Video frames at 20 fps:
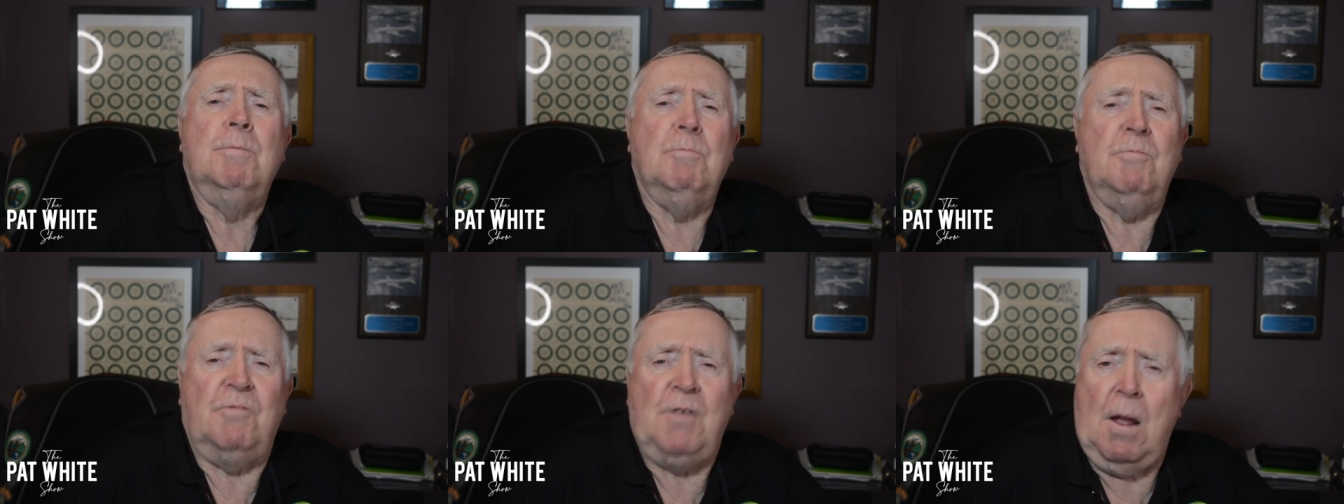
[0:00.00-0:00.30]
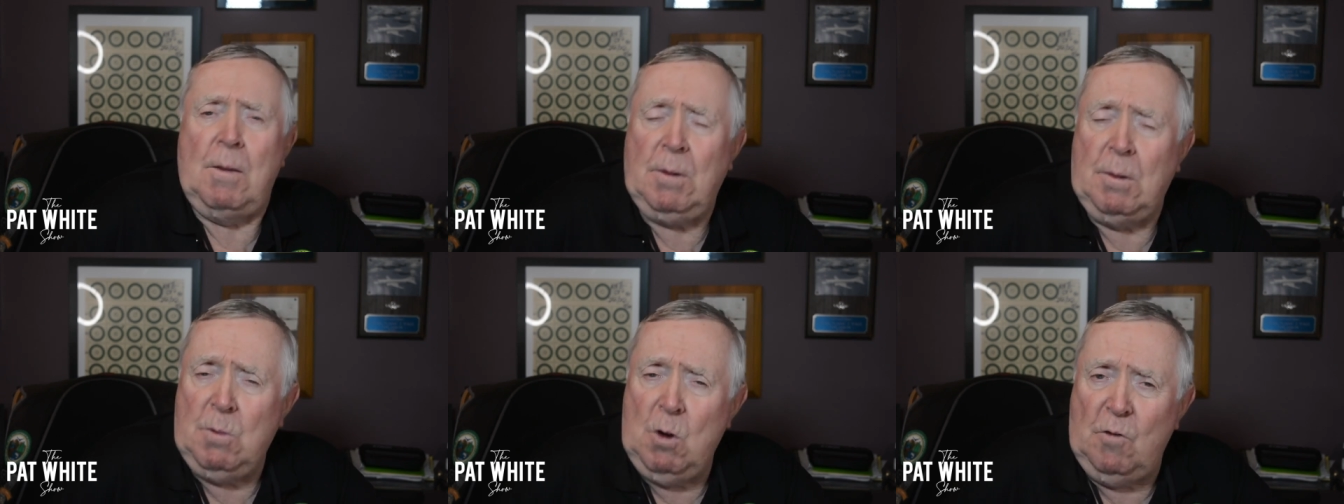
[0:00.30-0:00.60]

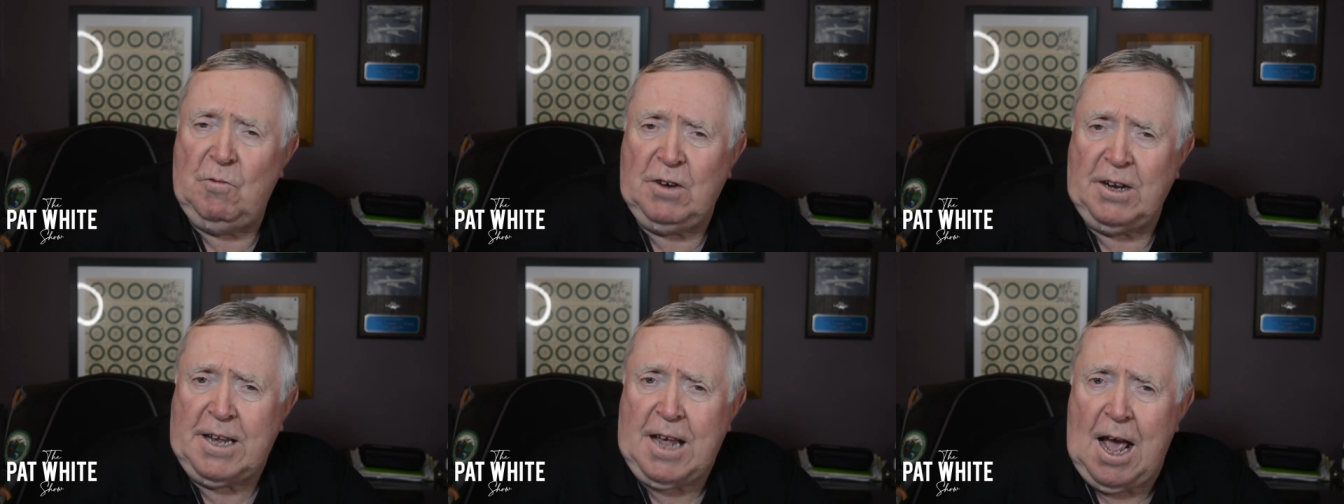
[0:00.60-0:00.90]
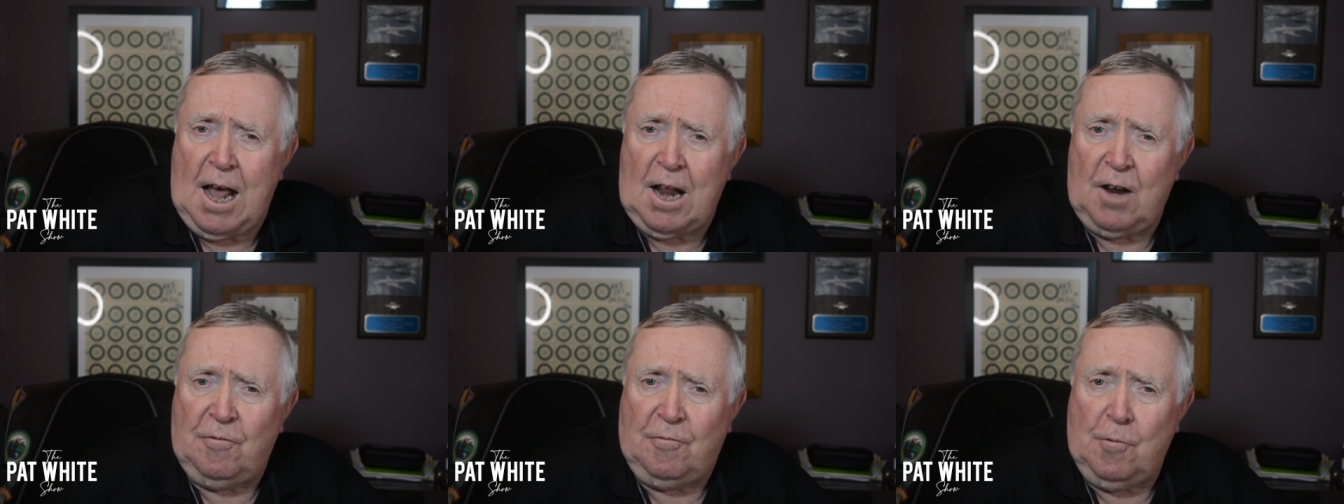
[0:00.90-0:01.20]
Family moved to
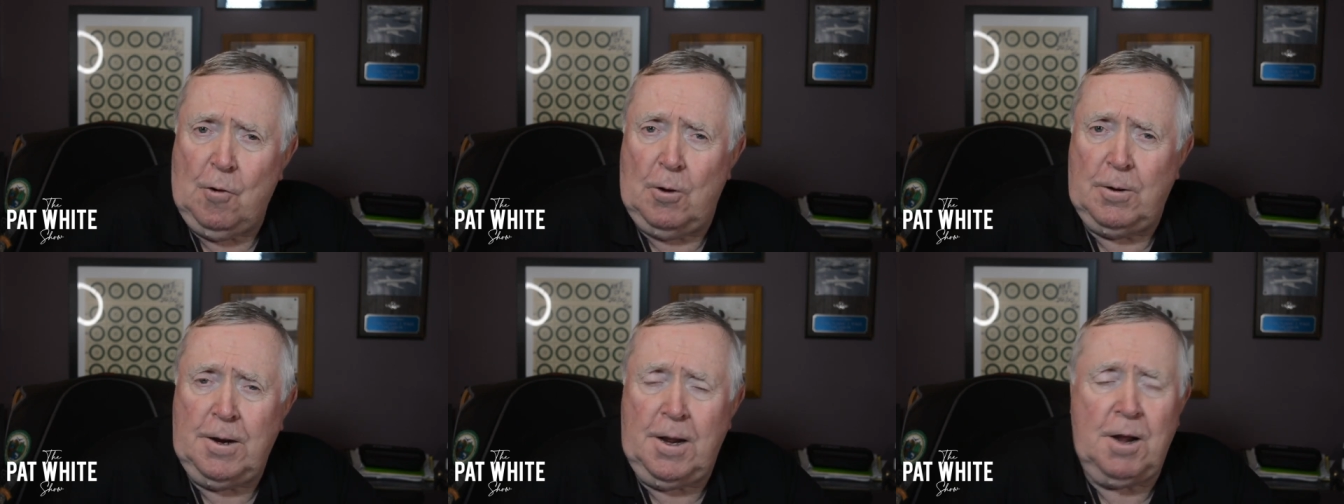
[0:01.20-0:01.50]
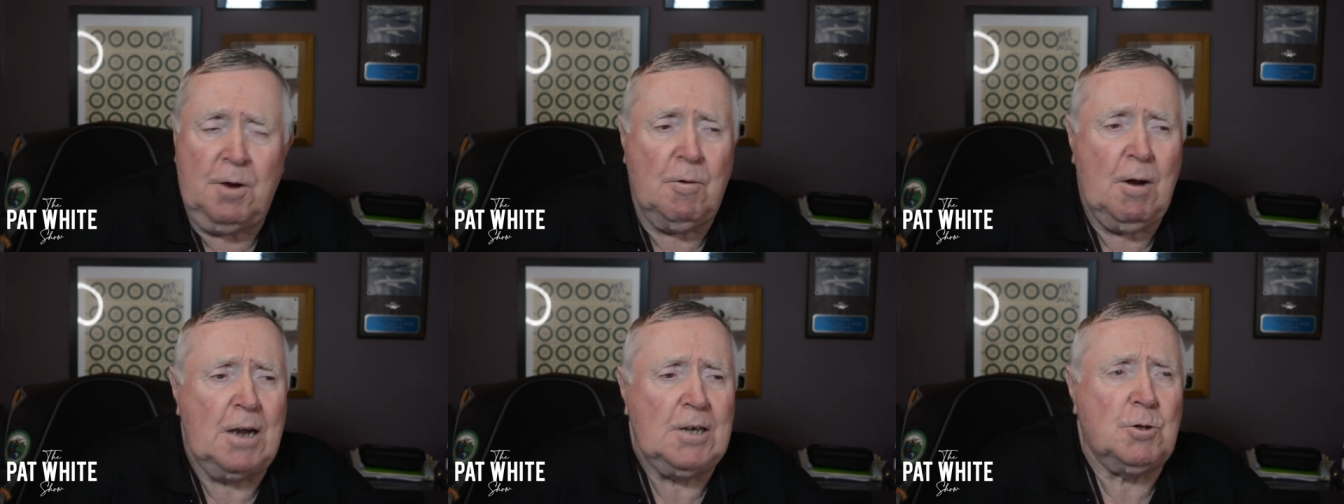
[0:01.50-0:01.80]
California. He
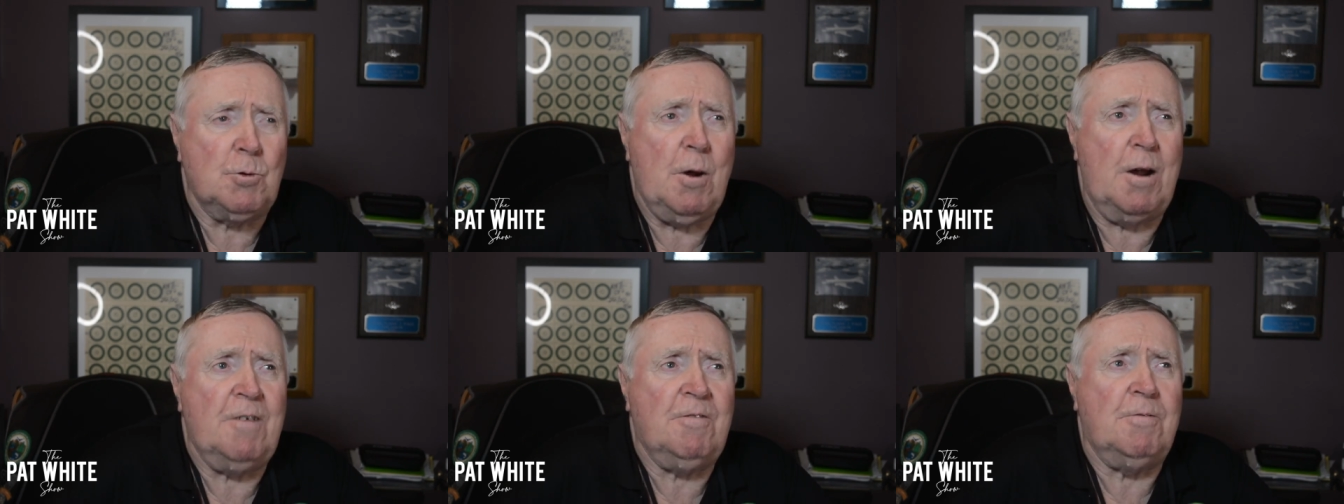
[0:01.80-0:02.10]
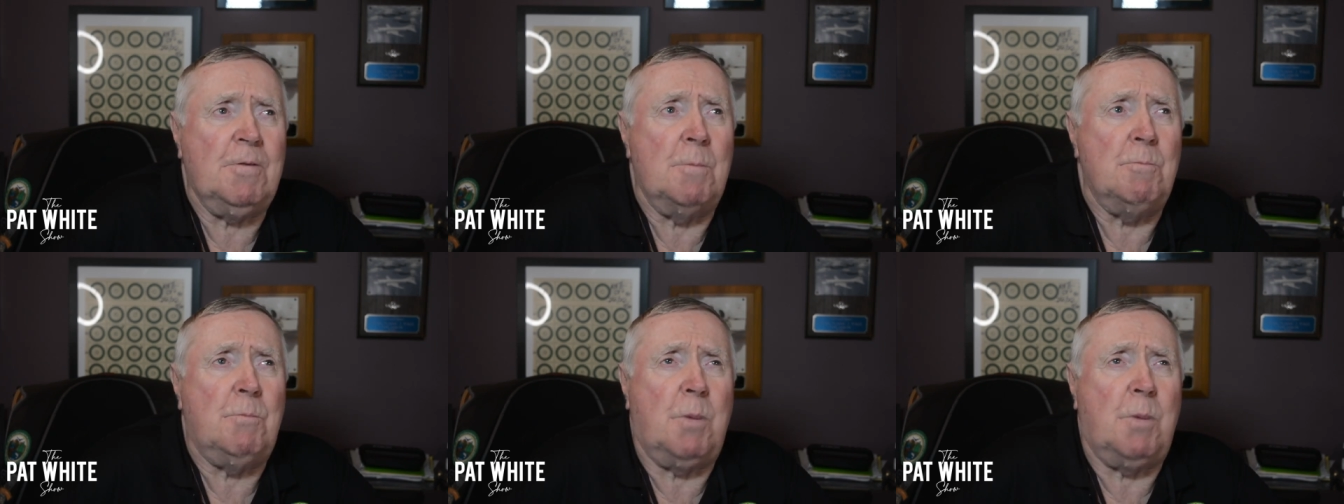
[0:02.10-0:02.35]
graduated from